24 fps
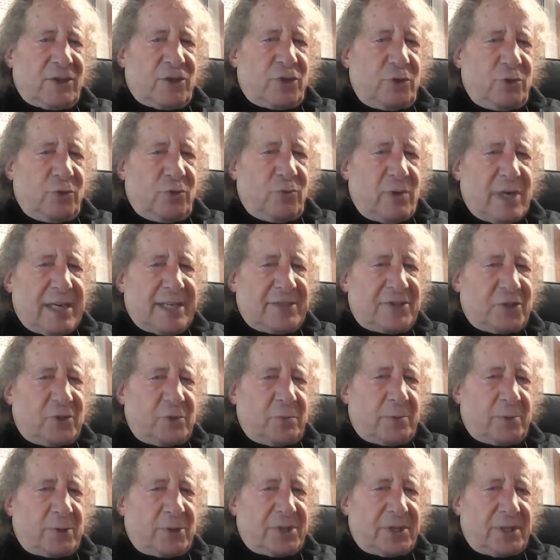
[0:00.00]
to a
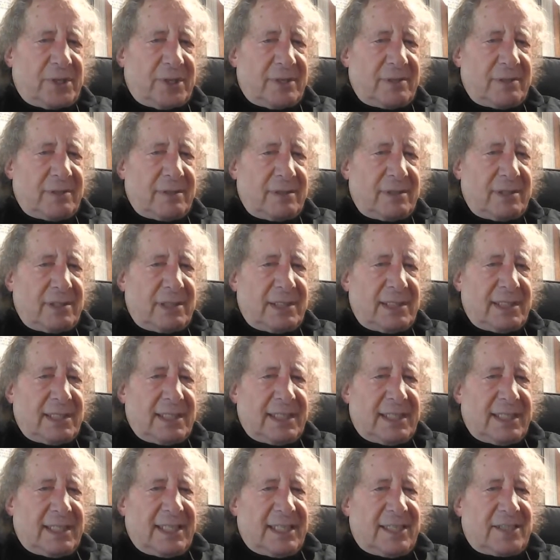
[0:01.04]
superstar.
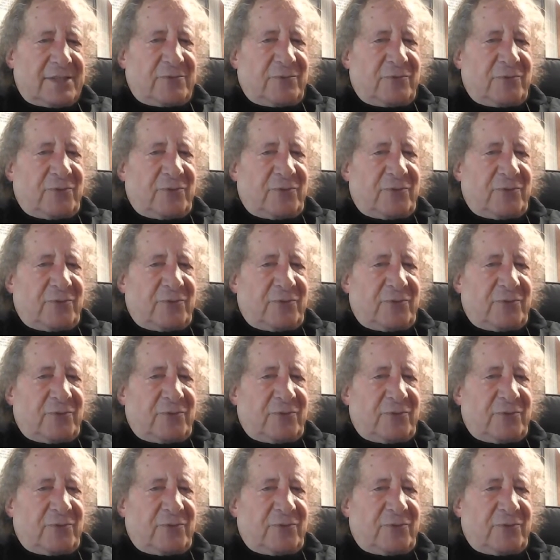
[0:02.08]
It's